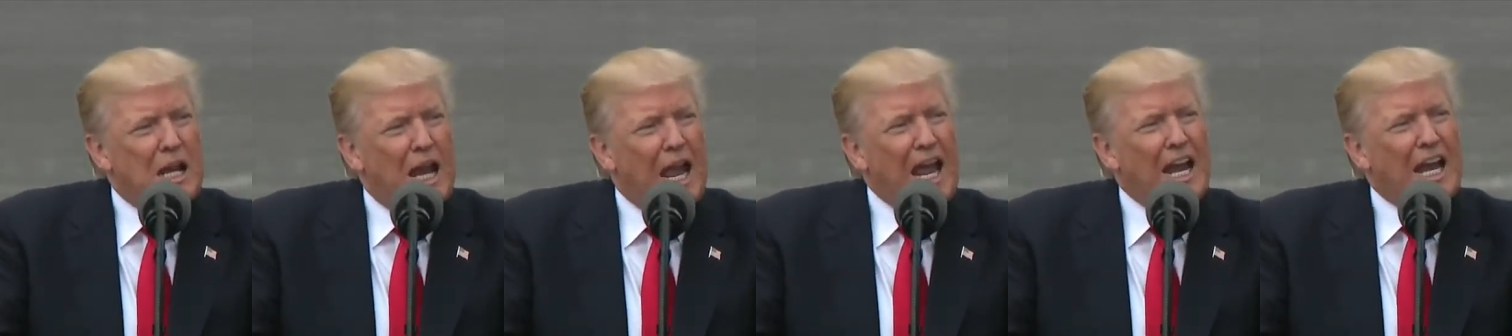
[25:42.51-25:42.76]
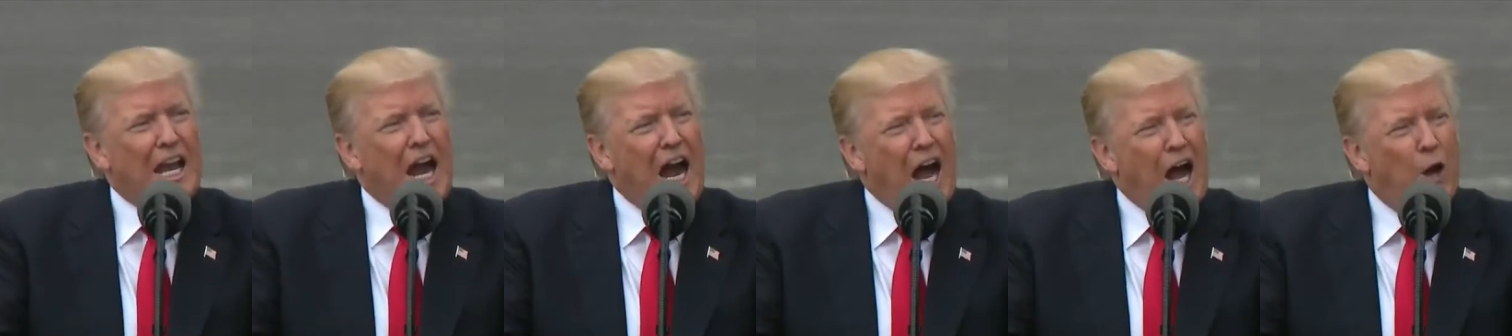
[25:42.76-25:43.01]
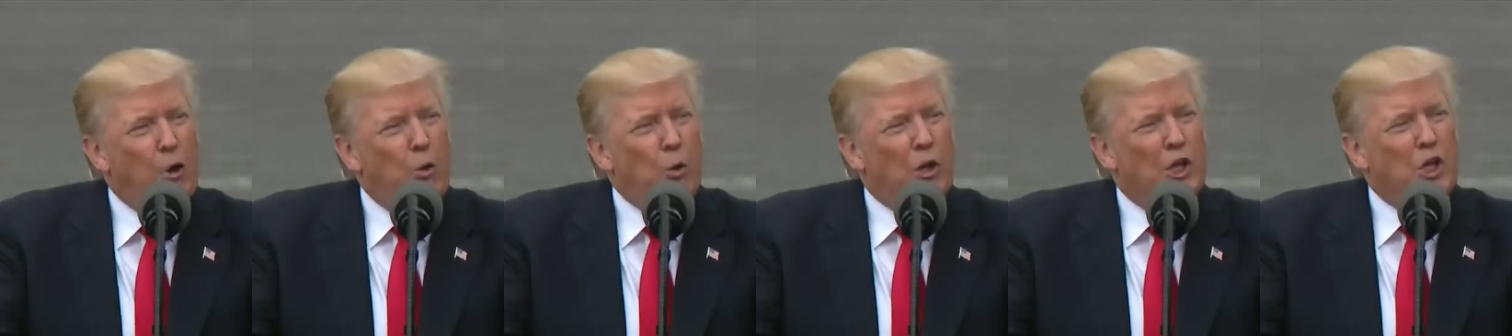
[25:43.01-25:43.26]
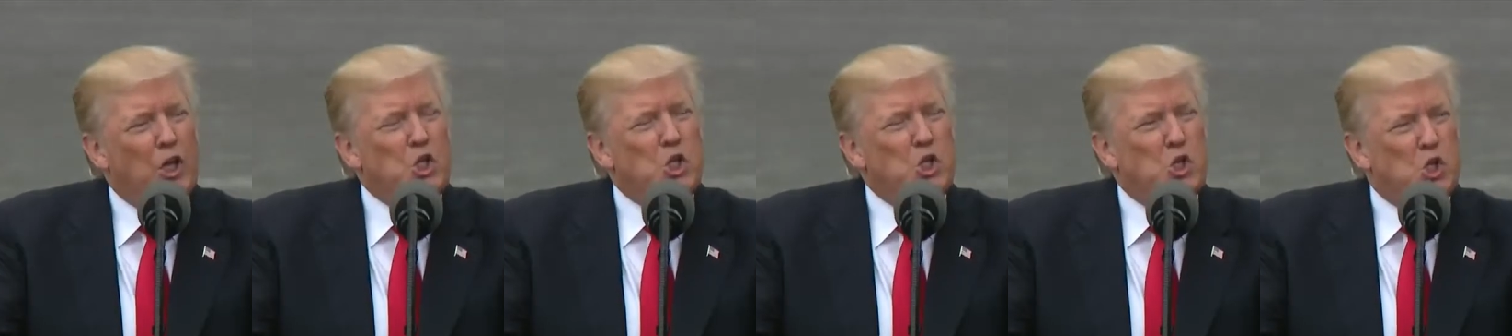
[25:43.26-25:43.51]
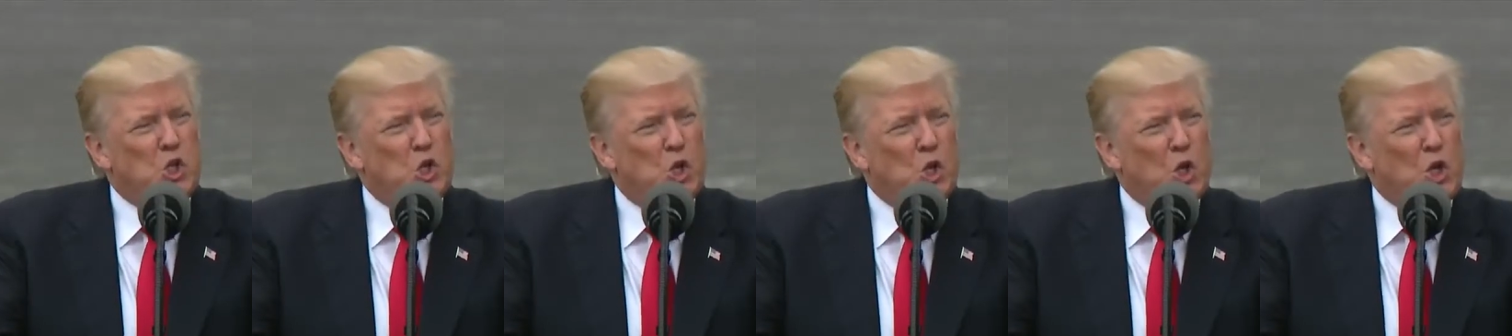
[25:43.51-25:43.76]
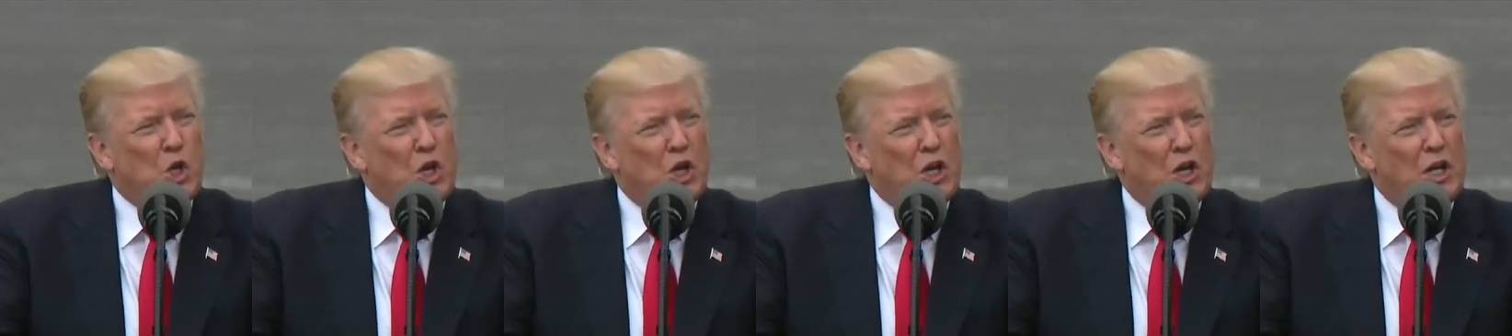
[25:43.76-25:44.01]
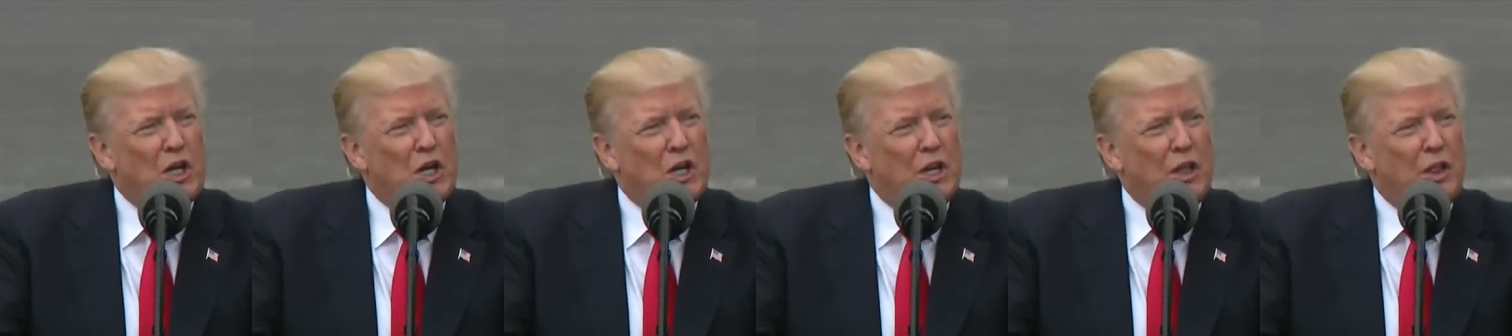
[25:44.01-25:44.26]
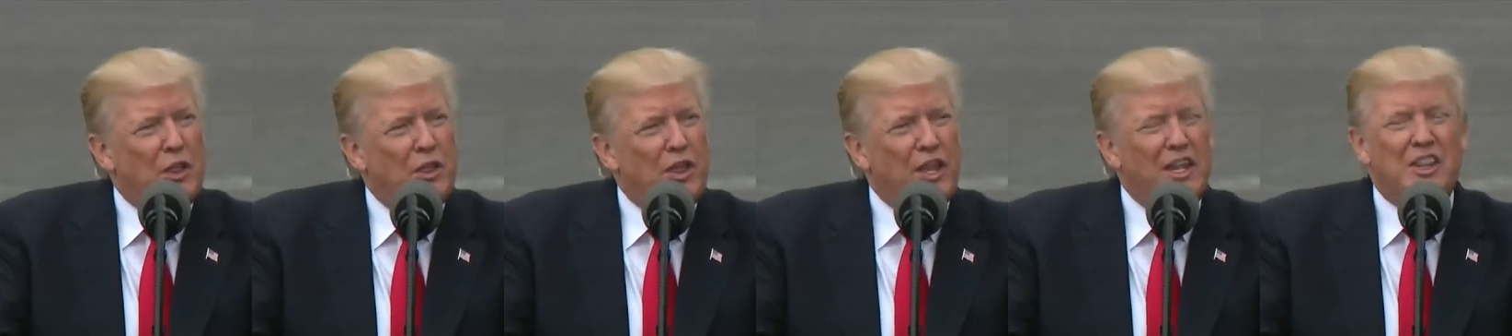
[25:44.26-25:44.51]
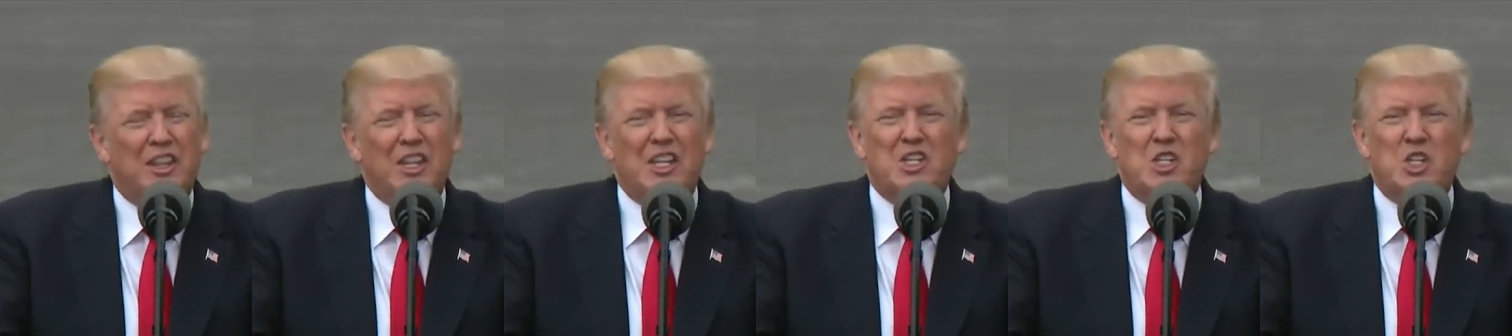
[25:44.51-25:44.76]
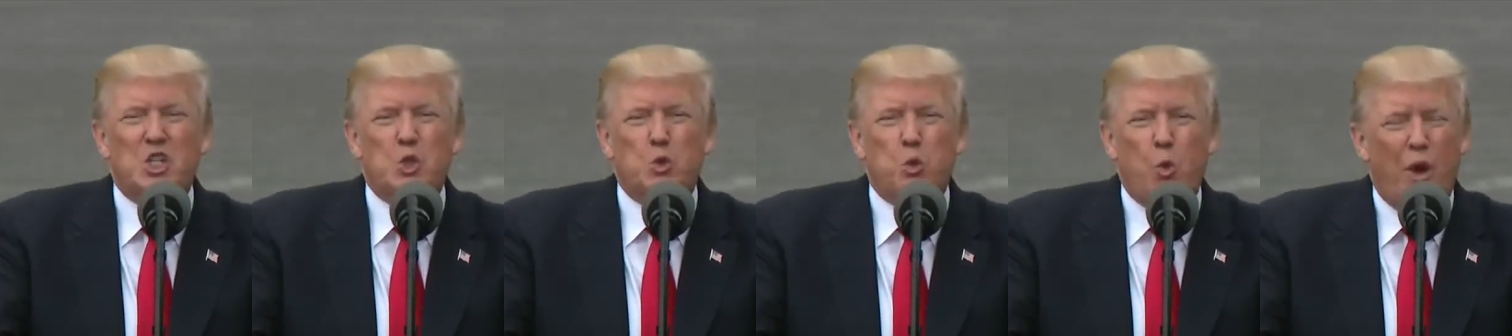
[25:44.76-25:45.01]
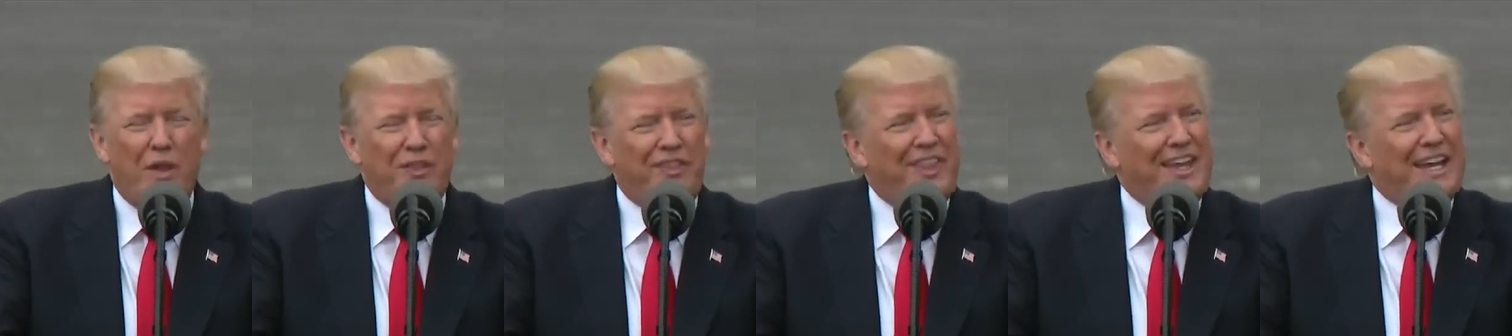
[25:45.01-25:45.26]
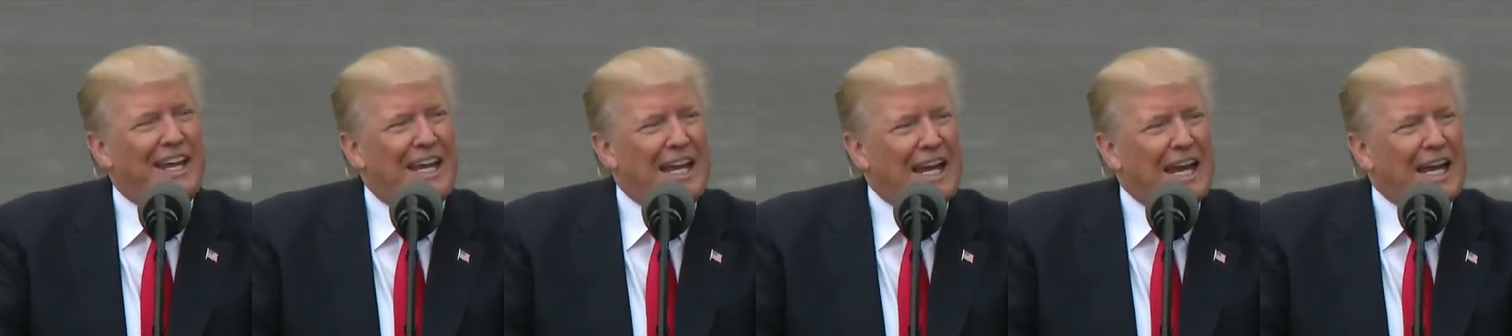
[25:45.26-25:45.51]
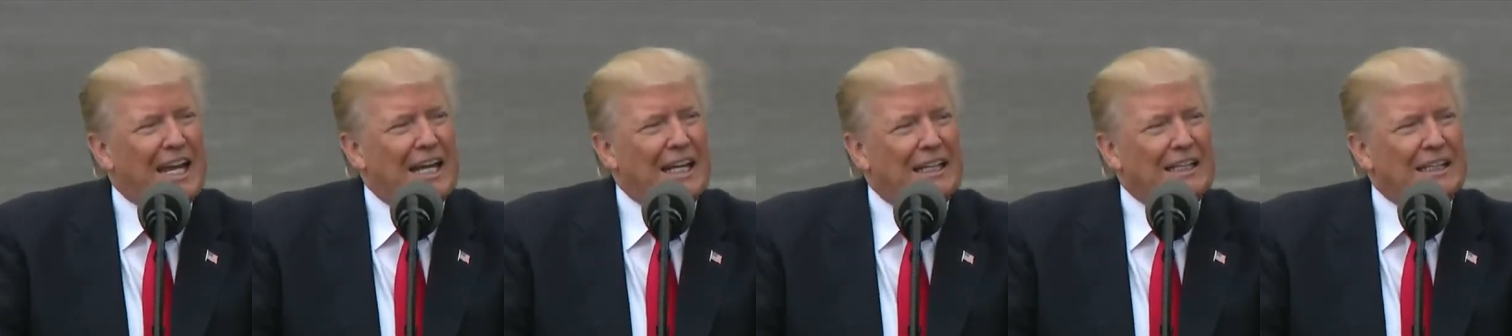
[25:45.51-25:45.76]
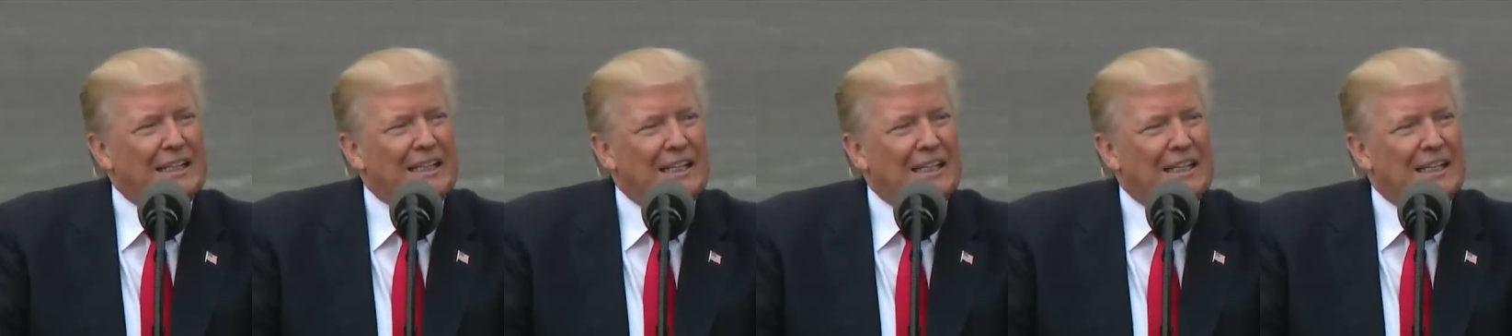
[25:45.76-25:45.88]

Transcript: and I will ensure that this is what they get.